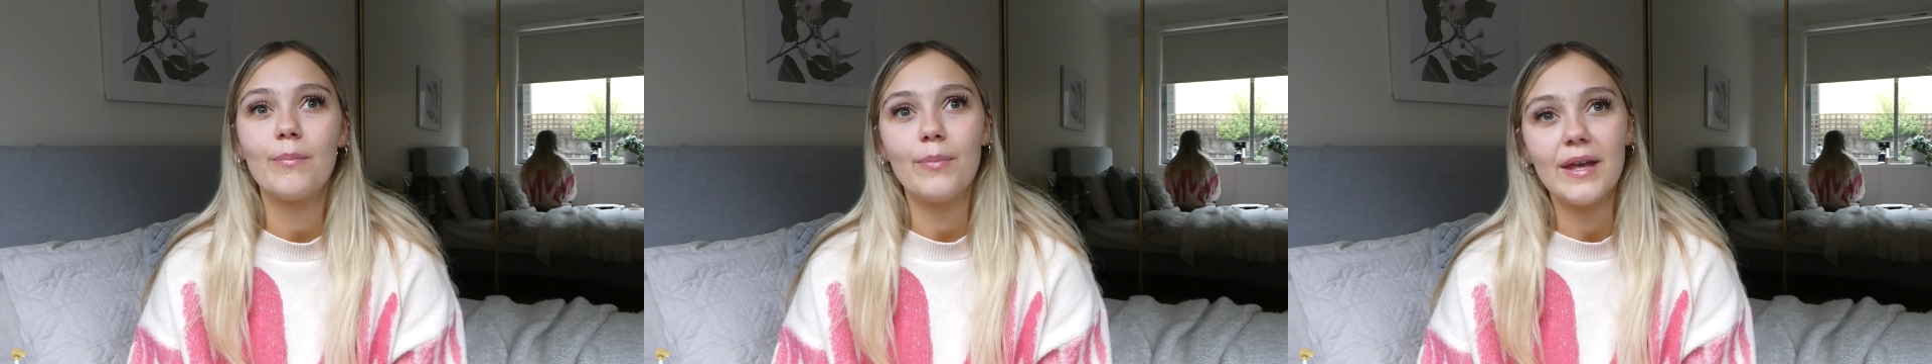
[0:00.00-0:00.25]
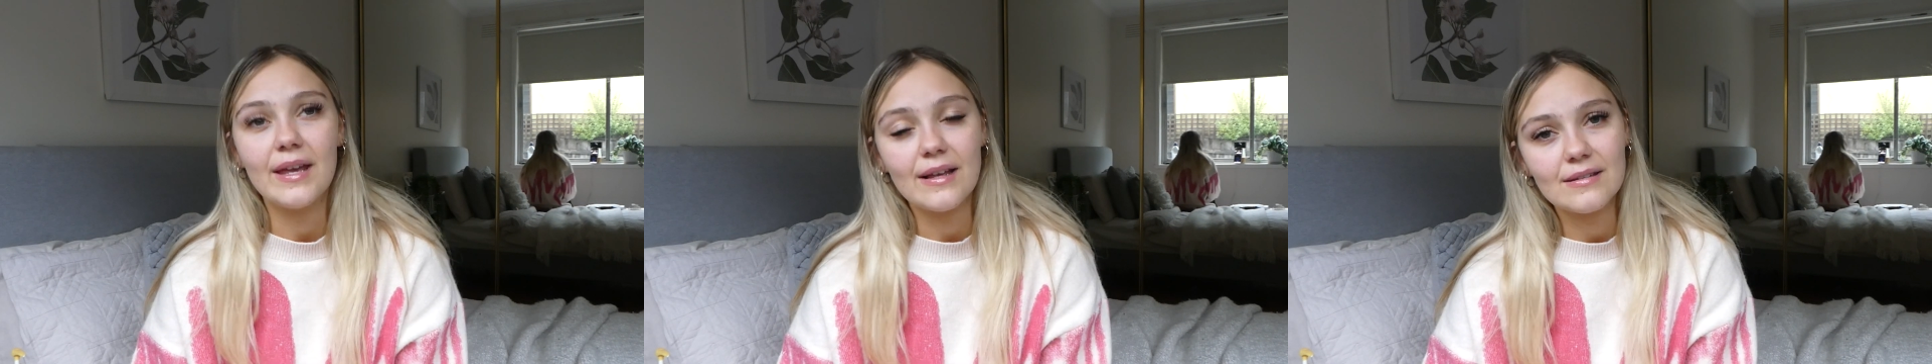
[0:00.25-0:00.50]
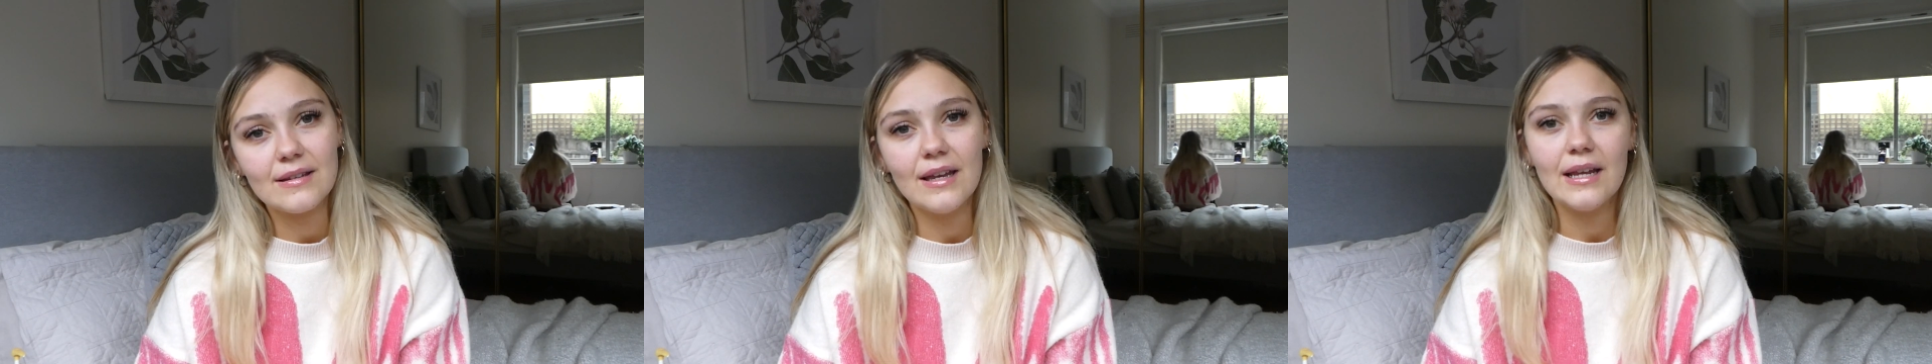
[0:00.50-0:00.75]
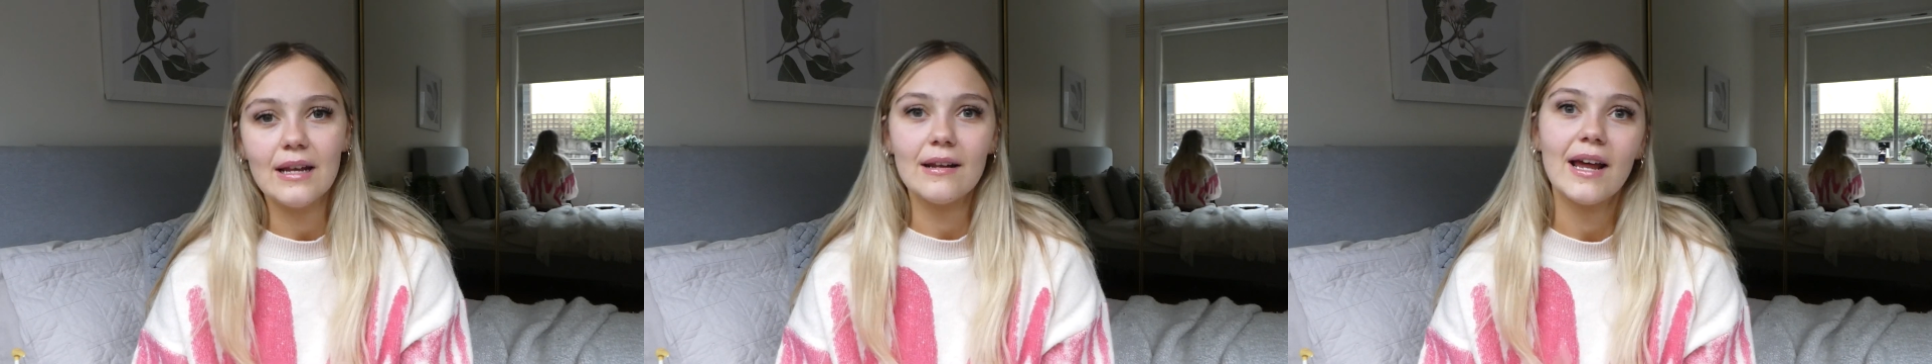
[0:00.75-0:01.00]
being
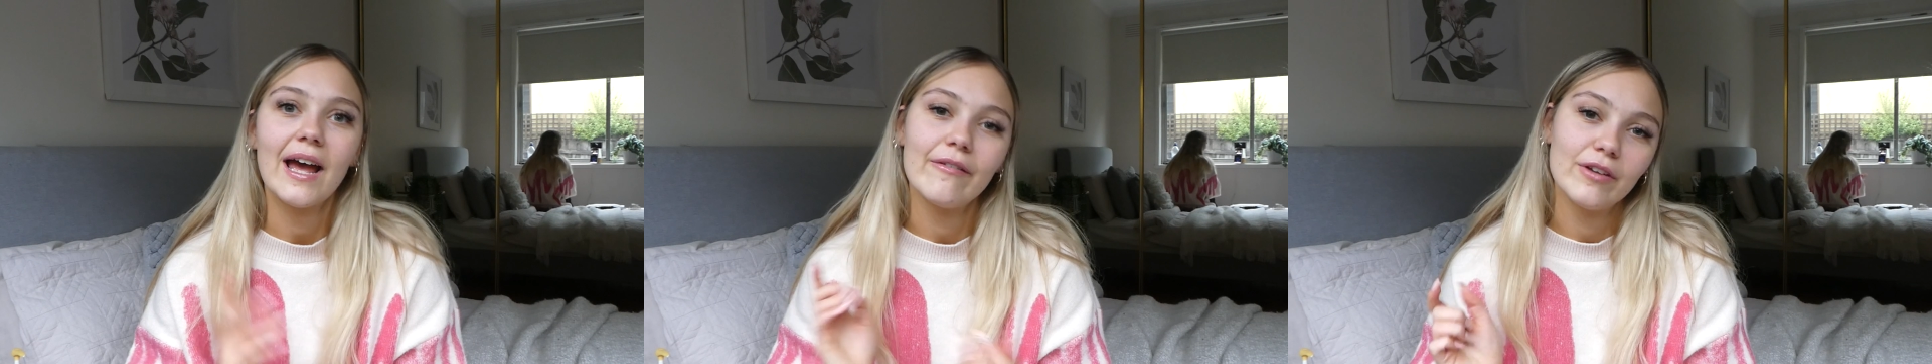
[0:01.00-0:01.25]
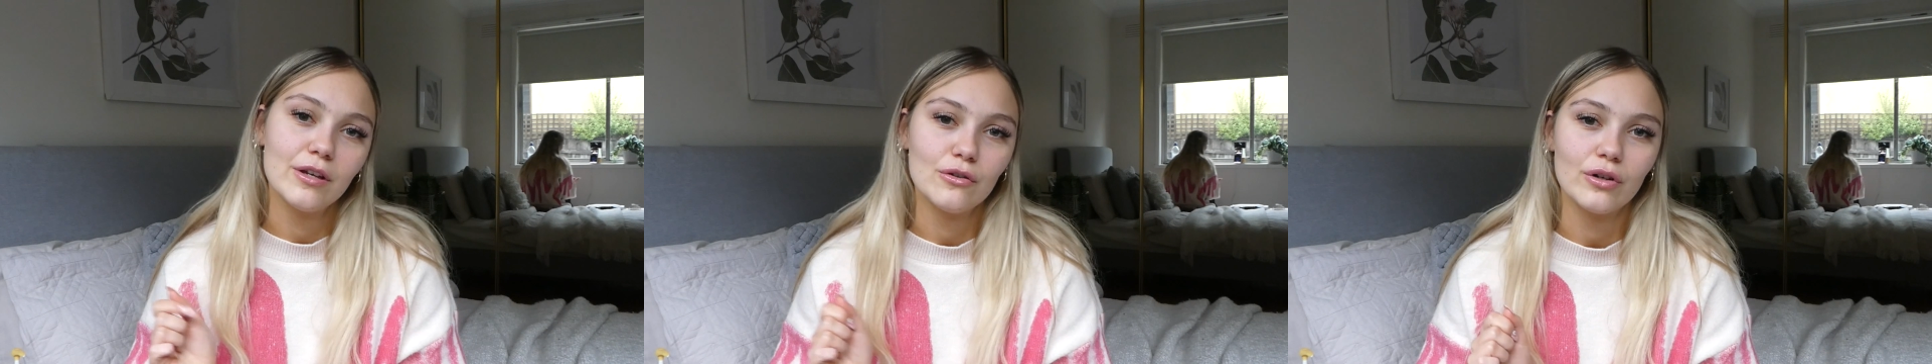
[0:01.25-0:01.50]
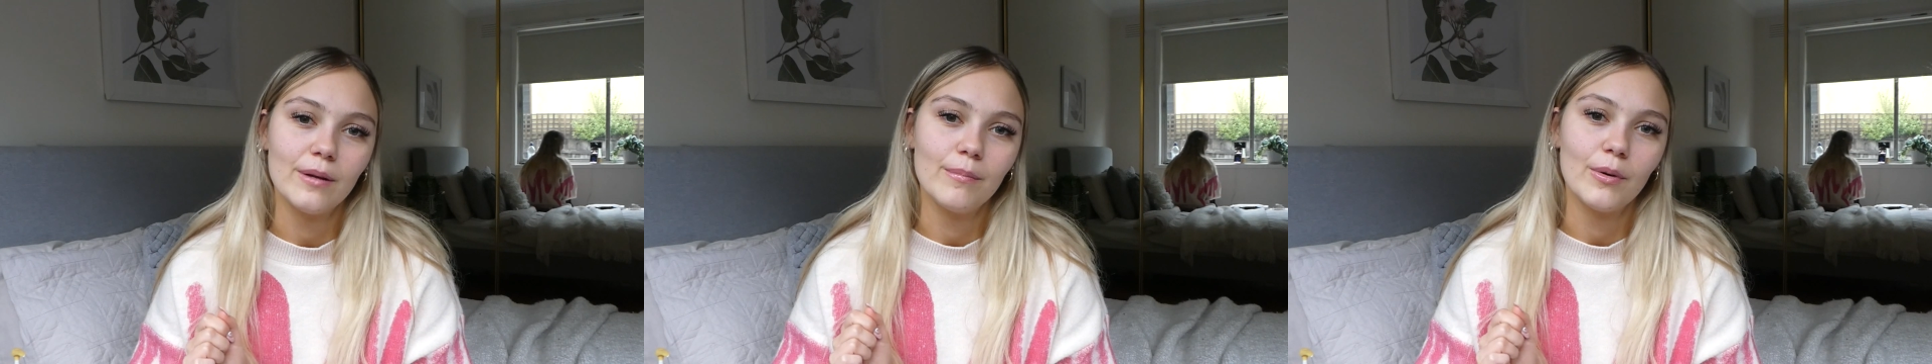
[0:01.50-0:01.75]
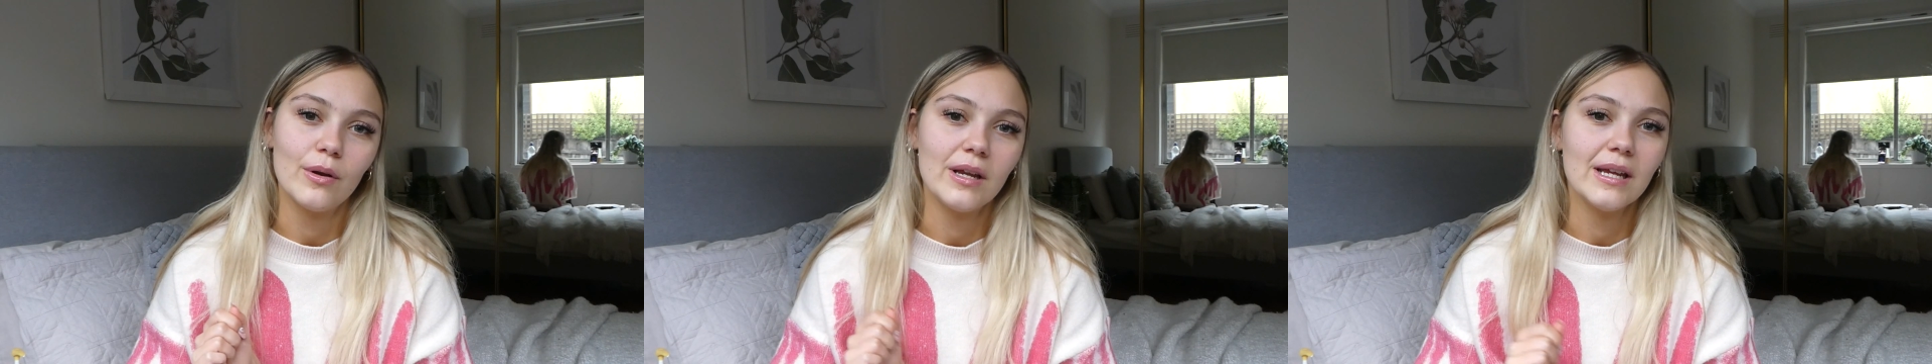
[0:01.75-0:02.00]
skinny and having your dream
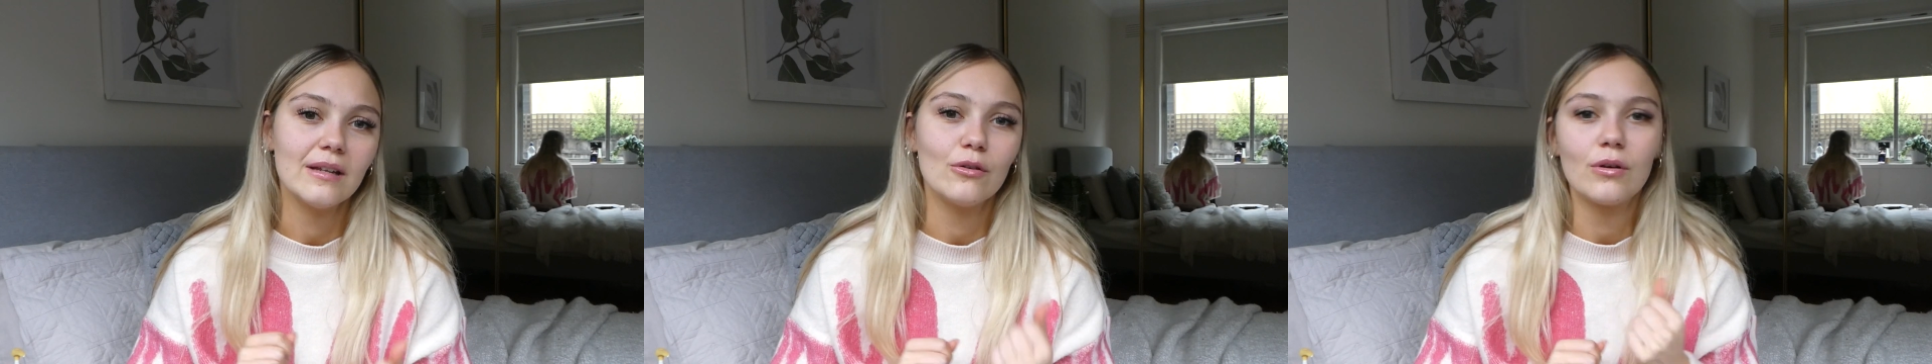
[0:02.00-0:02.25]
body and